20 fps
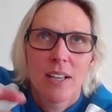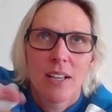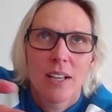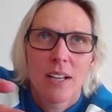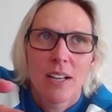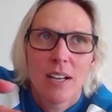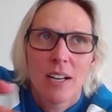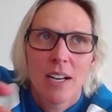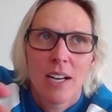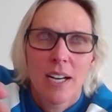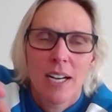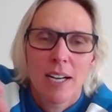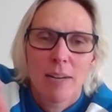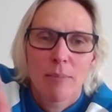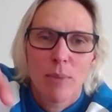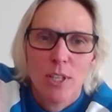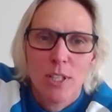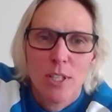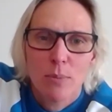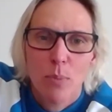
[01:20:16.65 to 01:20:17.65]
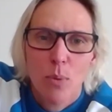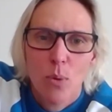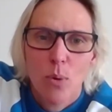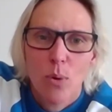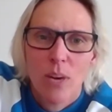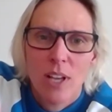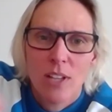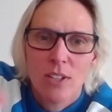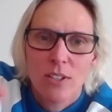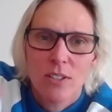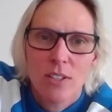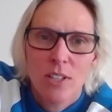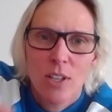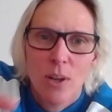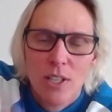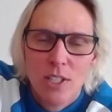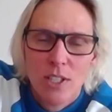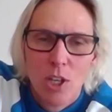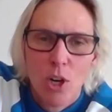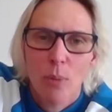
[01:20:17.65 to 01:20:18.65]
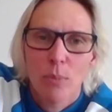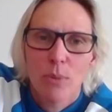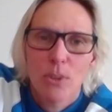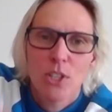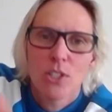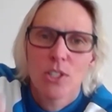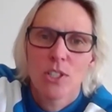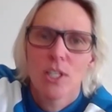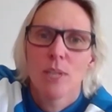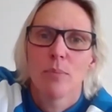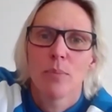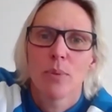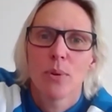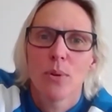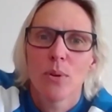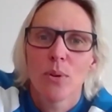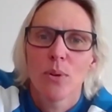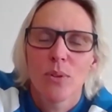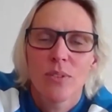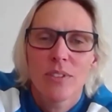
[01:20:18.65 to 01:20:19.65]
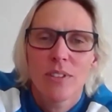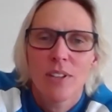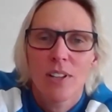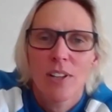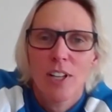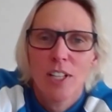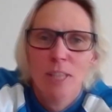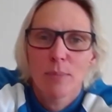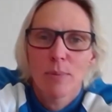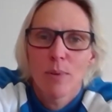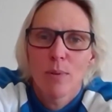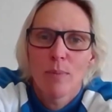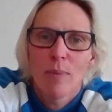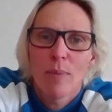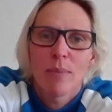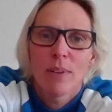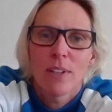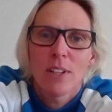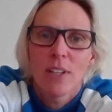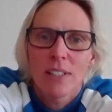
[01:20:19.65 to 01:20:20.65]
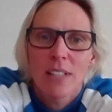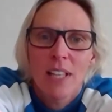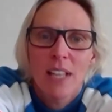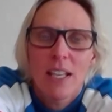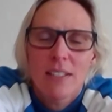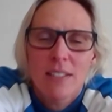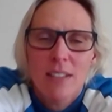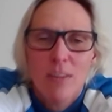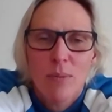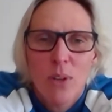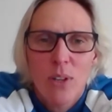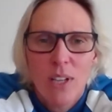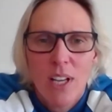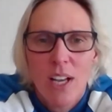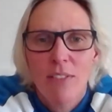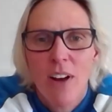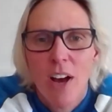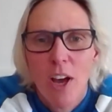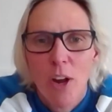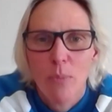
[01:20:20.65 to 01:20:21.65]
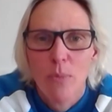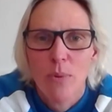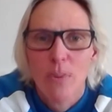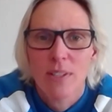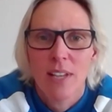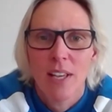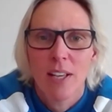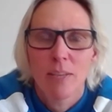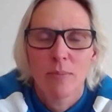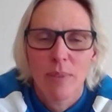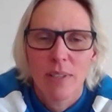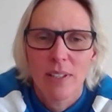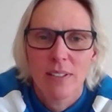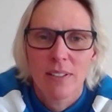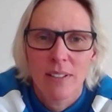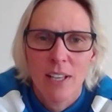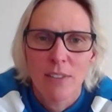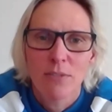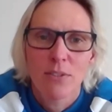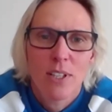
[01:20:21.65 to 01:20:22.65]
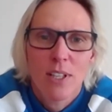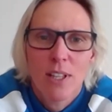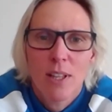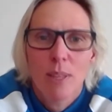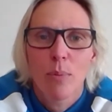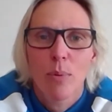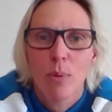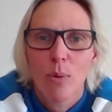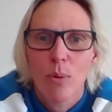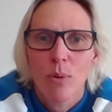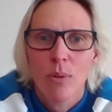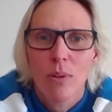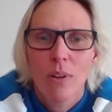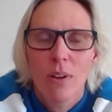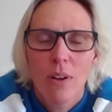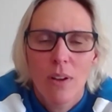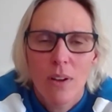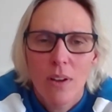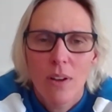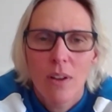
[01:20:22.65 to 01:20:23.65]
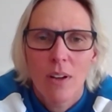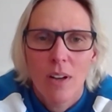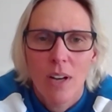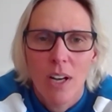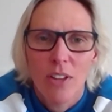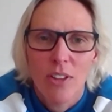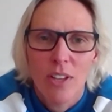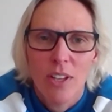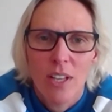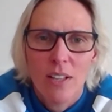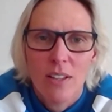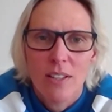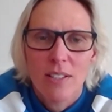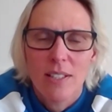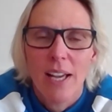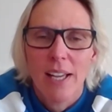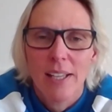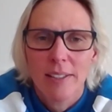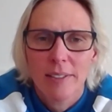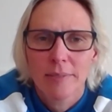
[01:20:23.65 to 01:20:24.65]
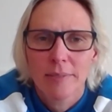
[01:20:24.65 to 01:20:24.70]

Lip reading: my sport as, you know, as a competition in a pool. So I'd like to be remembered like that, someone who gave 100% but left it in the pool at the end of the day.